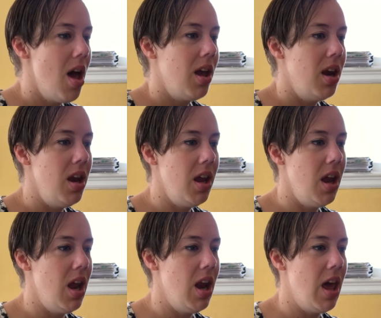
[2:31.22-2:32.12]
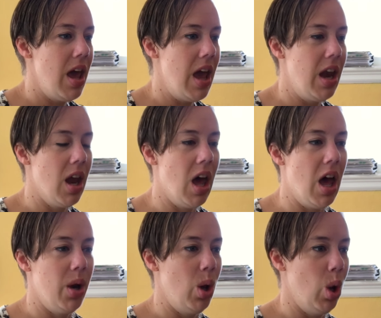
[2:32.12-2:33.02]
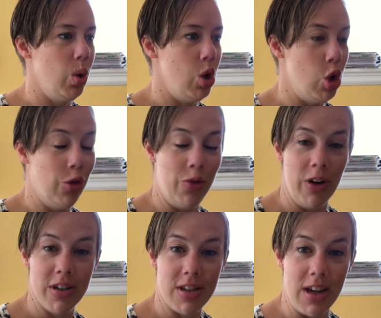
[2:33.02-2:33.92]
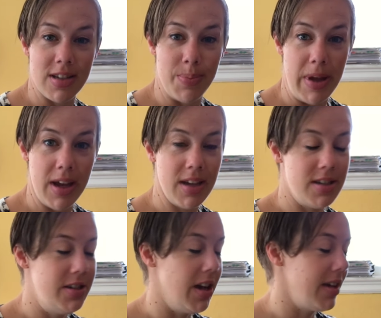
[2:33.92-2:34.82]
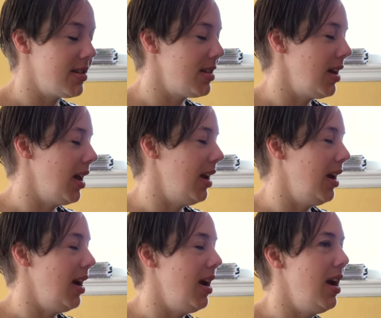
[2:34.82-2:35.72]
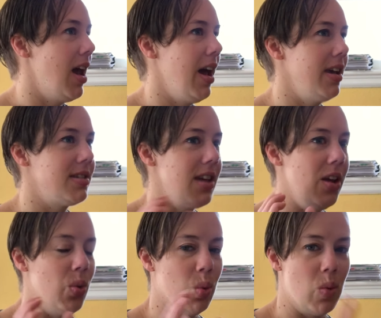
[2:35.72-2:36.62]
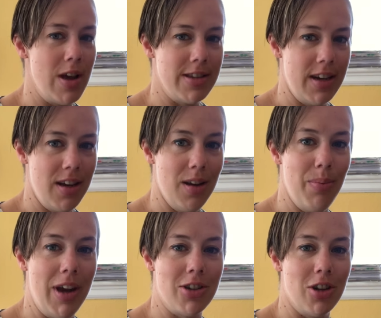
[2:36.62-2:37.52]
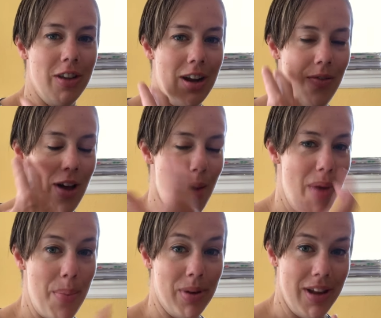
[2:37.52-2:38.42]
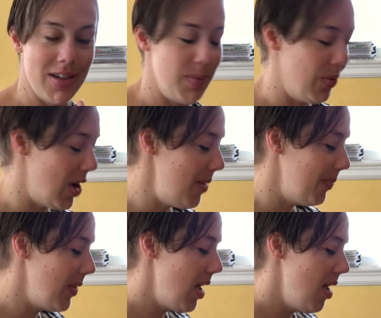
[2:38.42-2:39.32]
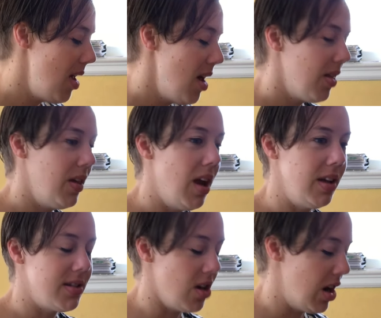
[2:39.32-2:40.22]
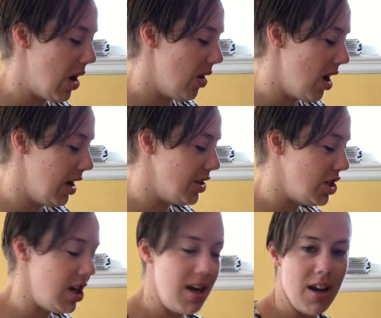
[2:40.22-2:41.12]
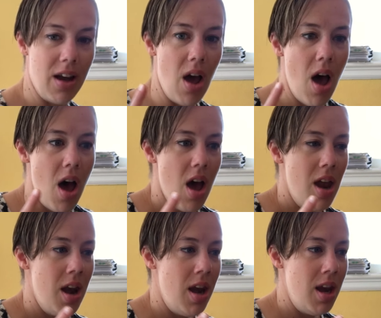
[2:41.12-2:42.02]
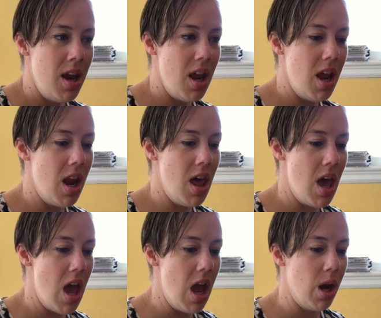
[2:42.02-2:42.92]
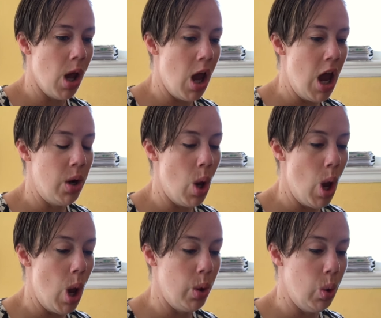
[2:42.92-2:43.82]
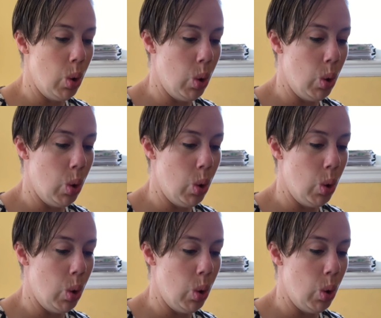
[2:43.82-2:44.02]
ni ne na no nu. First, I speak it just to get it nice and resonant and make sure that I've got my placement right. Then I start out on a G and I go ni ne na no nu.